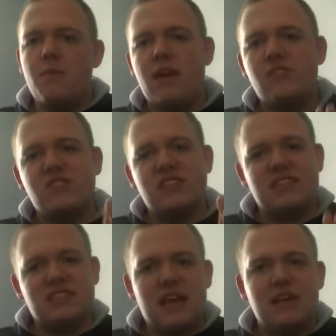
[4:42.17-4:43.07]
But I was
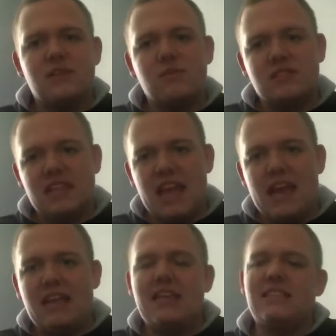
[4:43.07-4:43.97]
just gonna, as I was
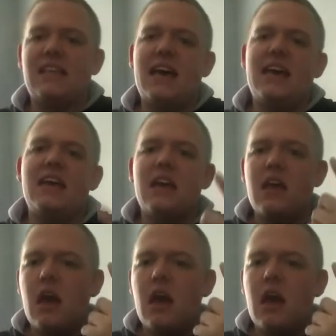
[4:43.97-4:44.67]
saying, is that